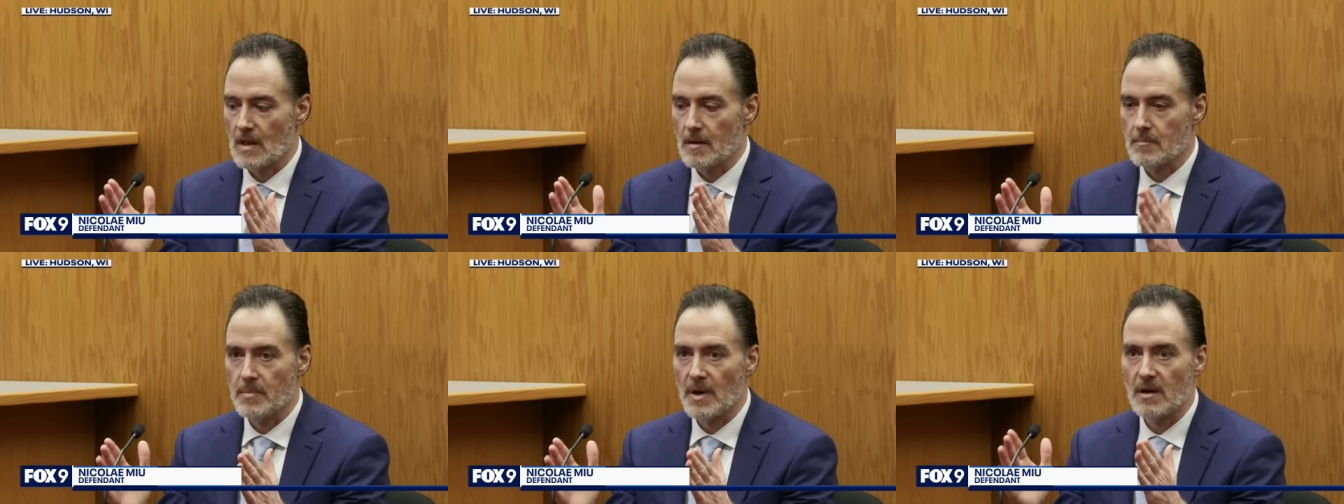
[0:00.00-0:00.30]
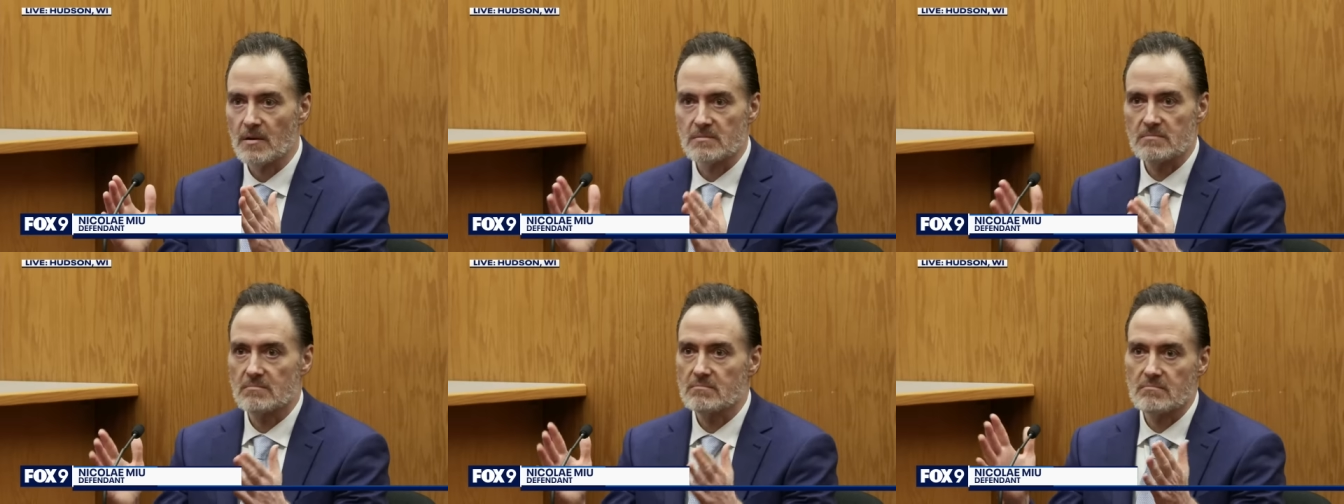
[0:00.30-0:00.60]

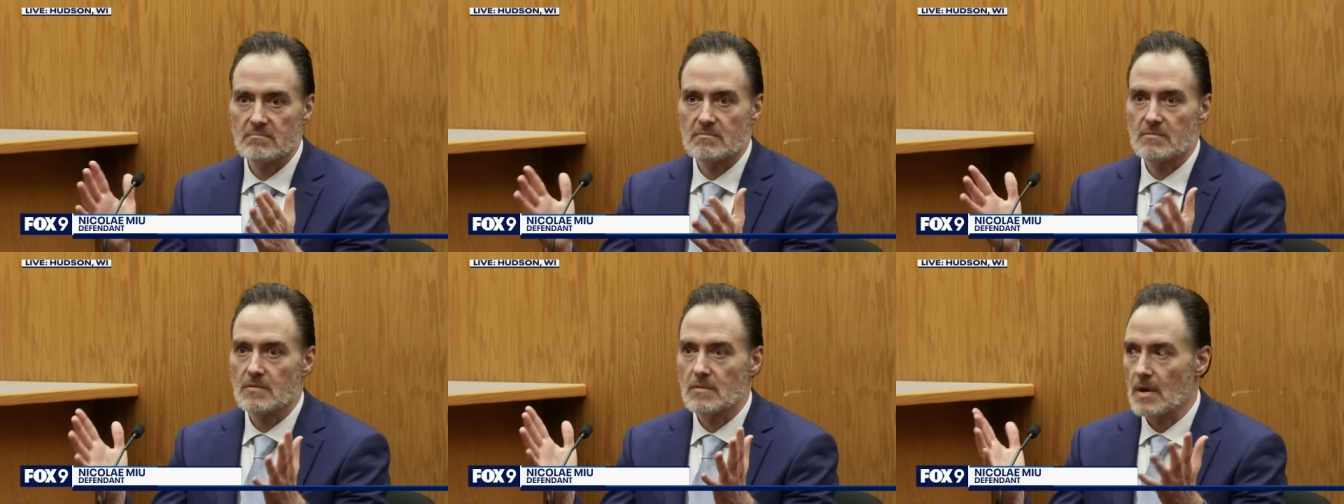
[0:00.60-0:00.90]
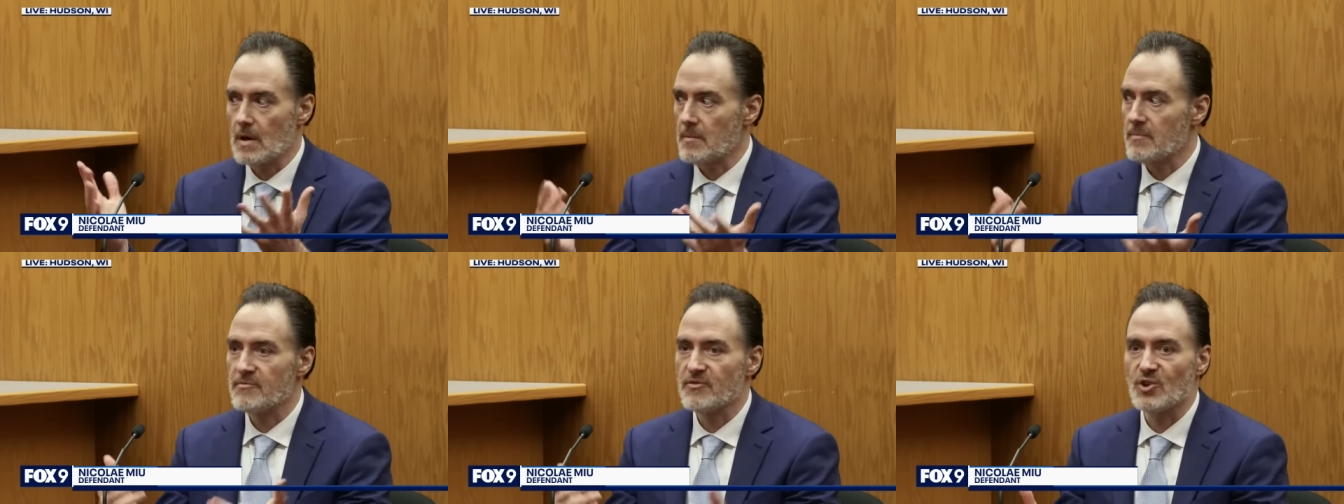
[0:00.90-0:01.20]
About
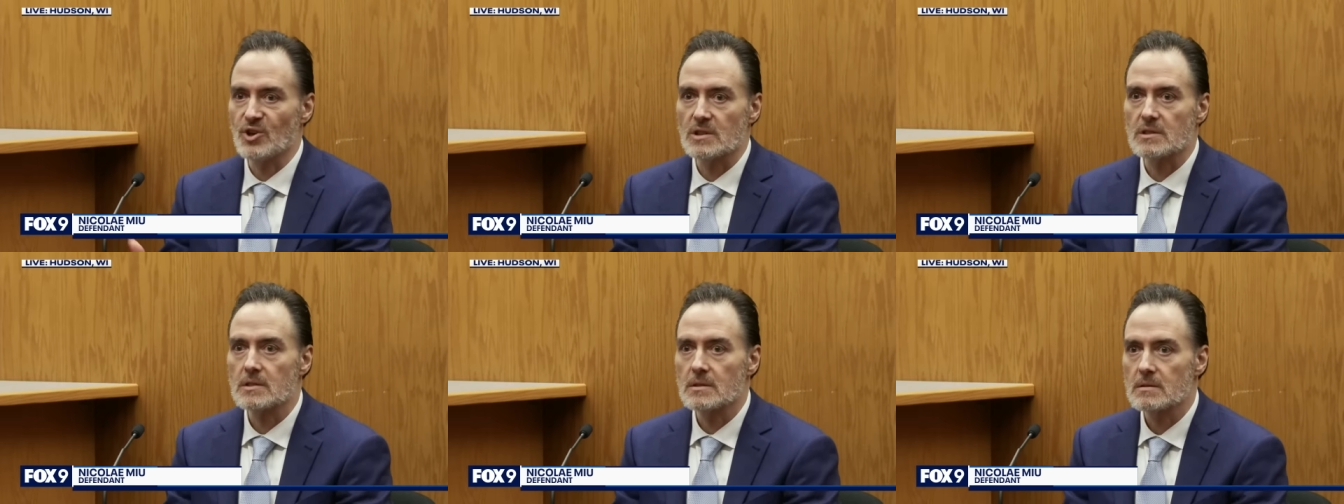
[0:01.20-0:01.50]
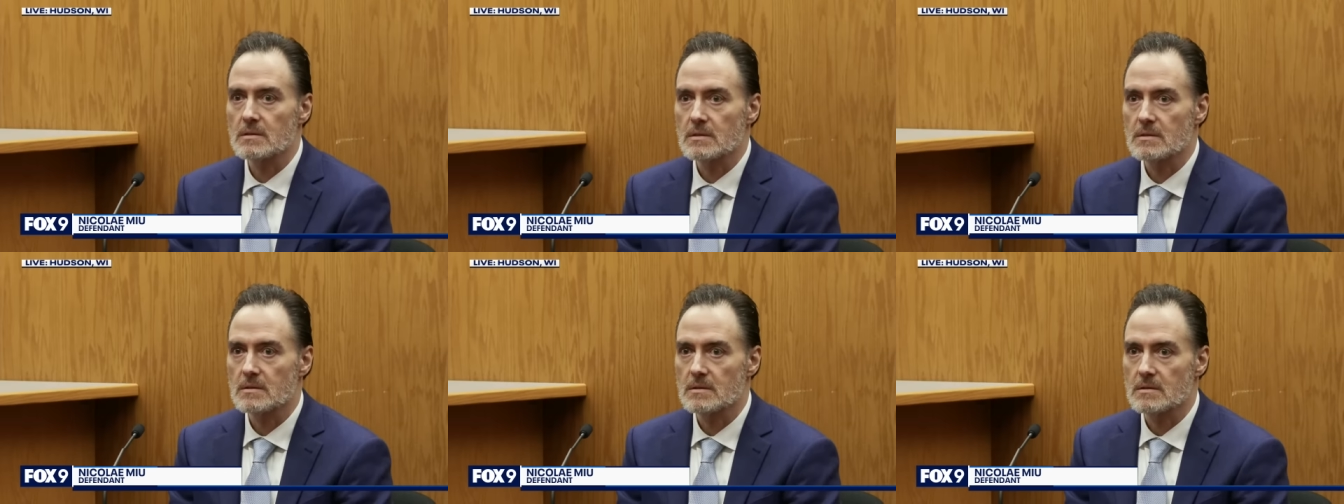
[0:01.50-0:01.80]
a foot.
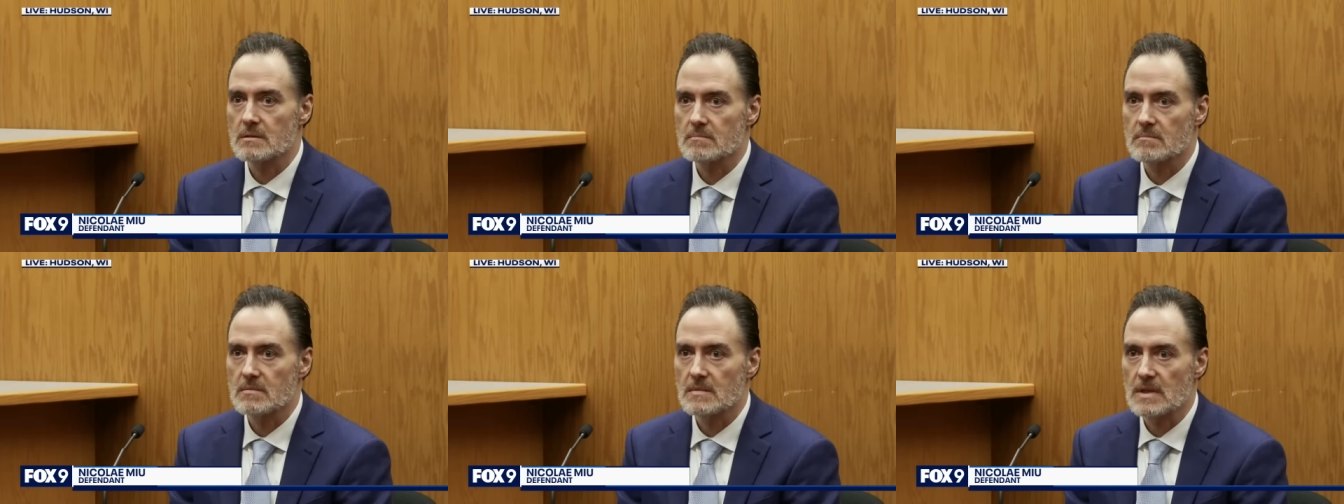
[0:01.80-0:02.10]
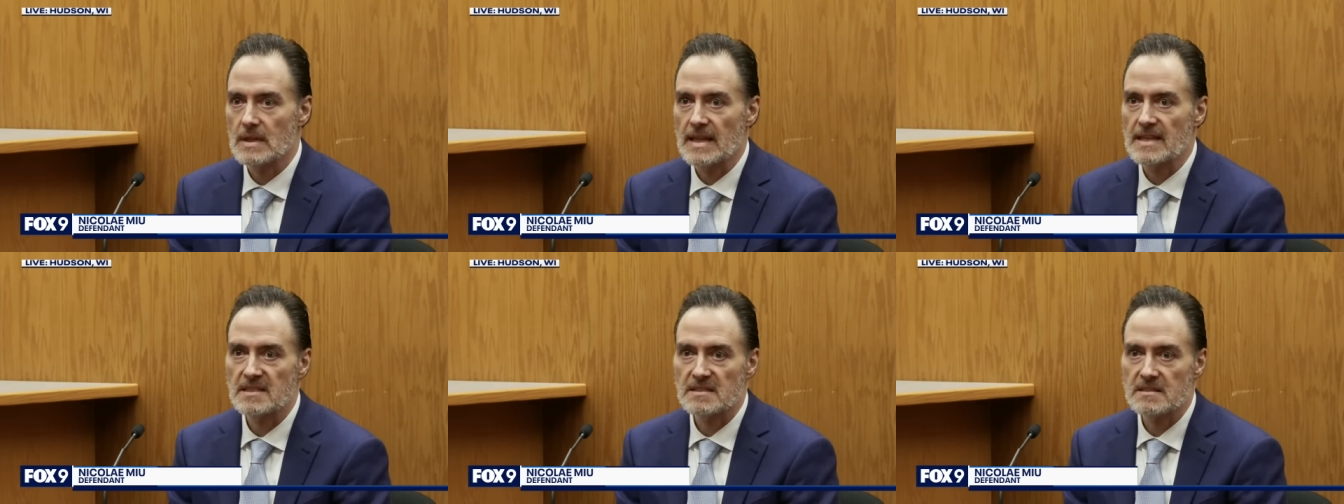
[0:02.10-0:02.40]
Okay.
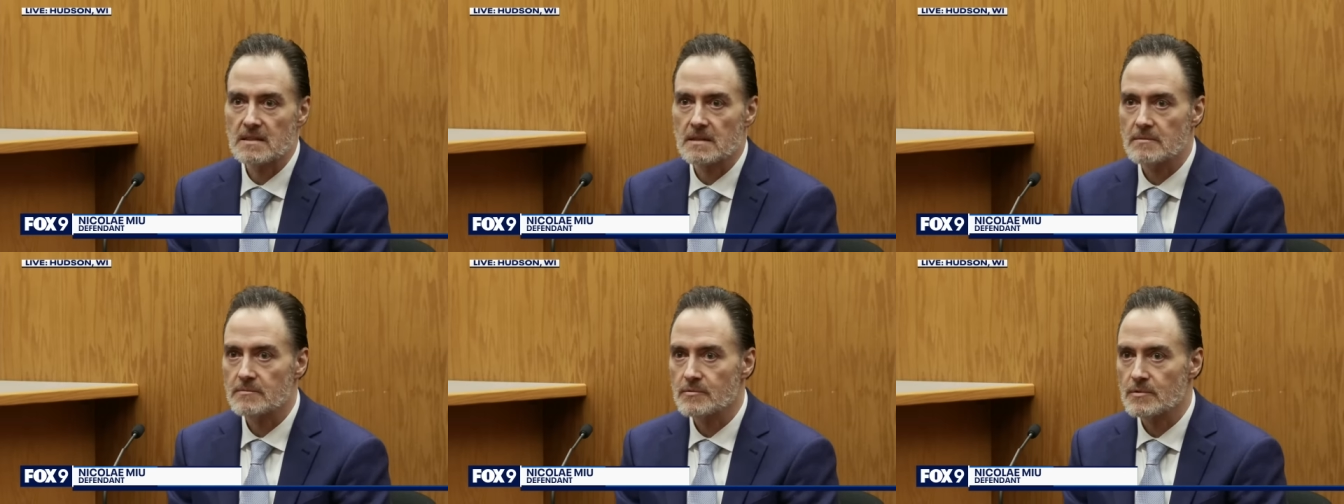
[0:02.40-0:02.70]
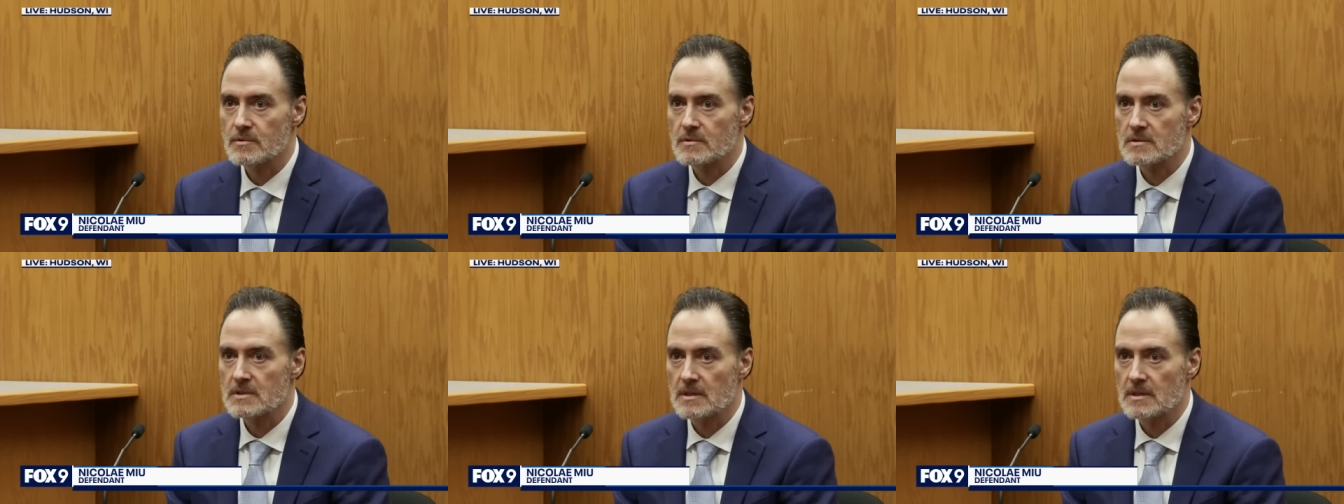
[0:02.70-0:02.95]
less than a foot.